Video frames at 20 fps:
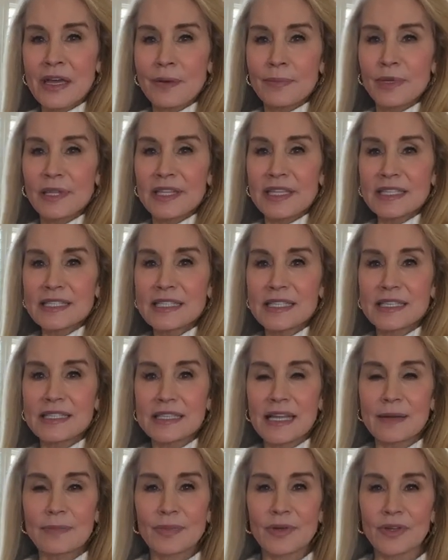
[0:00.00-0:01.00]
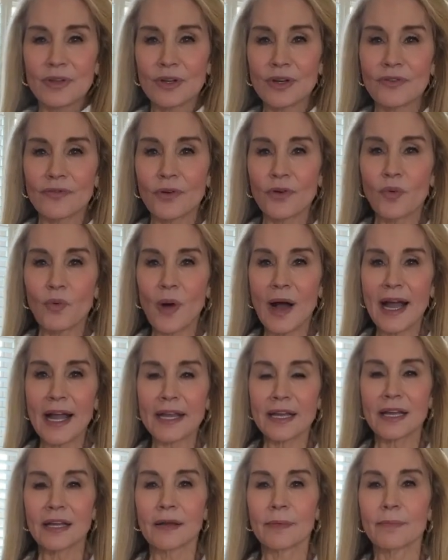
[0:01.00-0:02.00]
But this is a beautiful
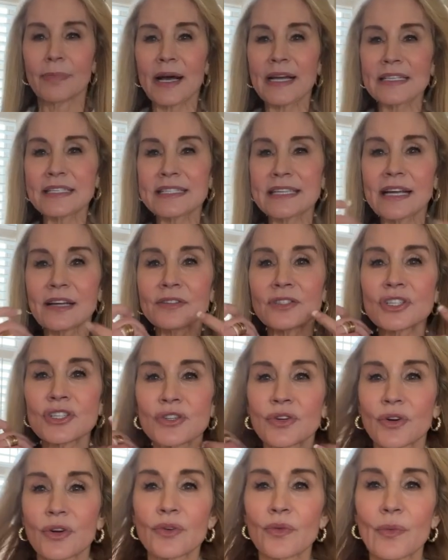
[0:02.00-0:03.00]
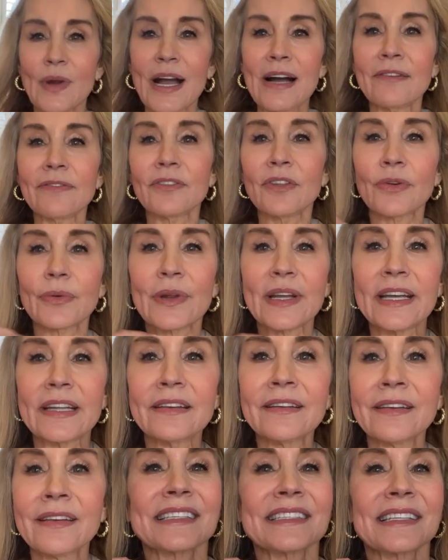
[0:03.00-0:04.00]
white button-down shirt, Ralph
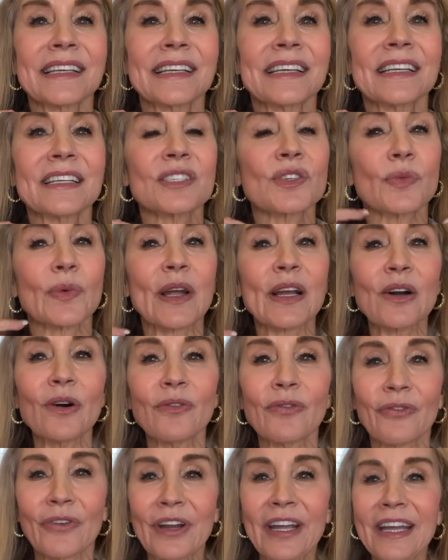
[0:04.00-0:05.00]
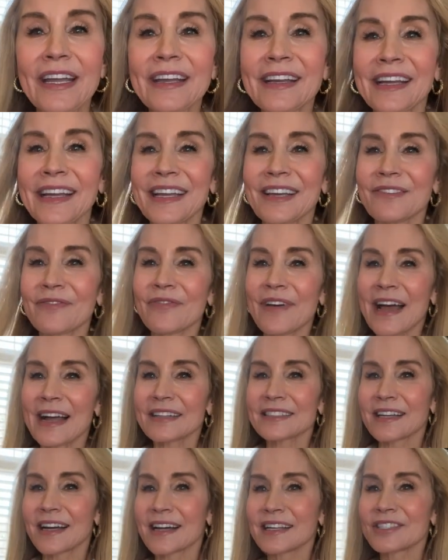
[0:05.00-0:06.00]
Lauren. It is wrinkle-free. In
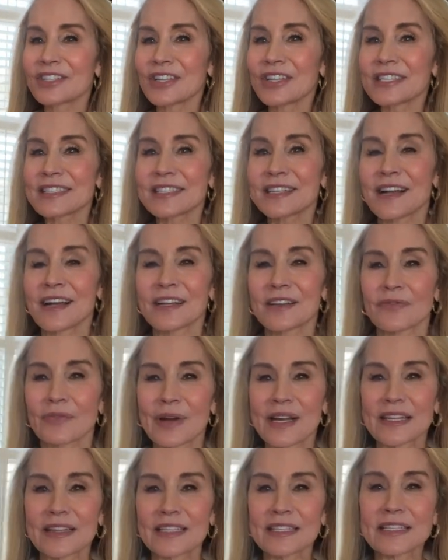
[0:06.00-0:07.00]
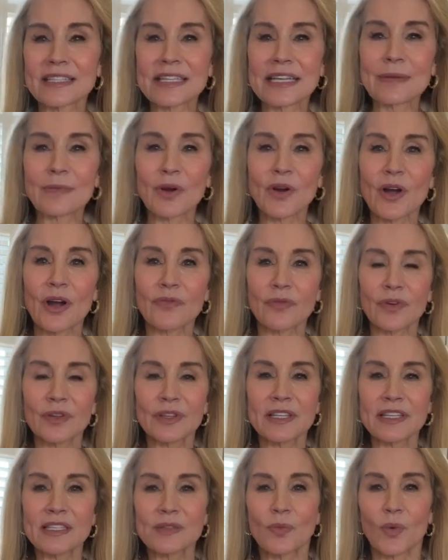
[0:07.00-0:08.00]
fact, I just kind of ran the steamer over
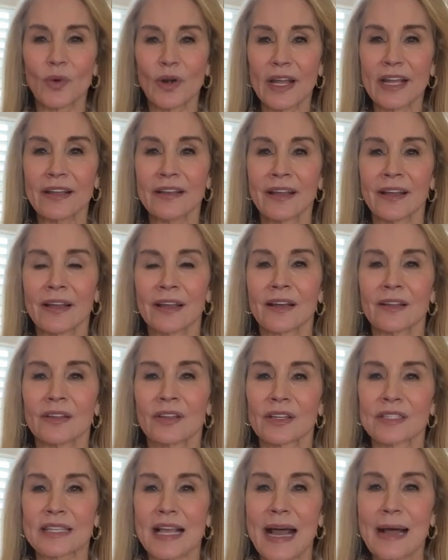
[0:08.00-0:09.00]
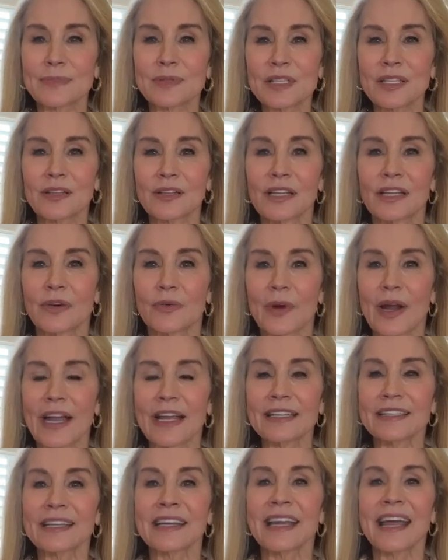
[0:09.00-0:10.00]
it this morning. Looks absolutely
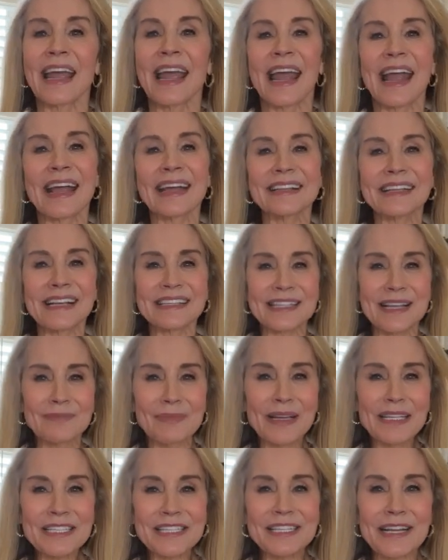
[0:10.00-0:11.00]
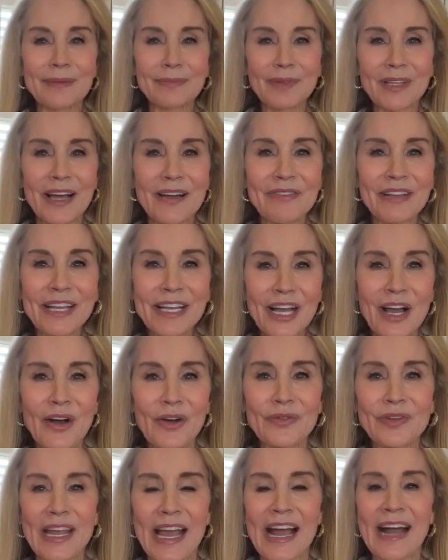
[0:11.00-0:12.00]
great. And as I mentioned, I'm loving
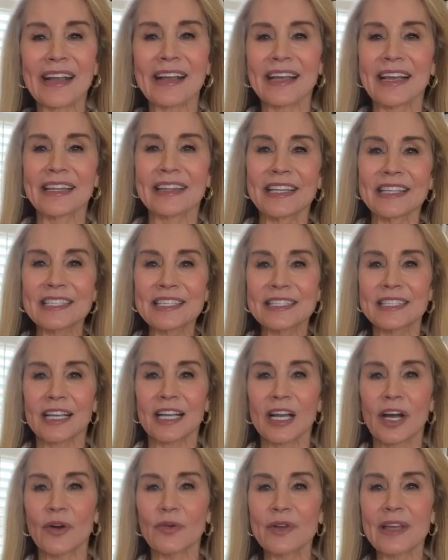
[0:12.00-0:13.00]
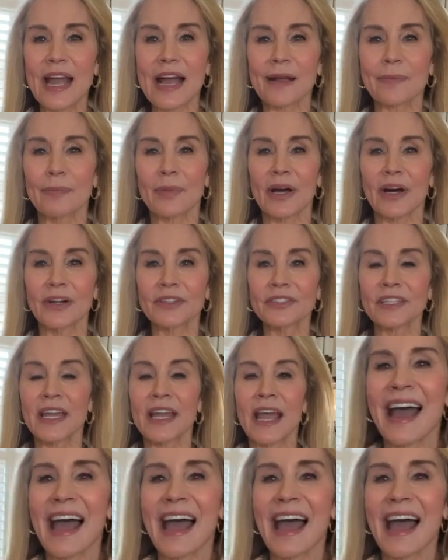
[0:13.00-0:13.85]
cognac, and this is a cognac belt.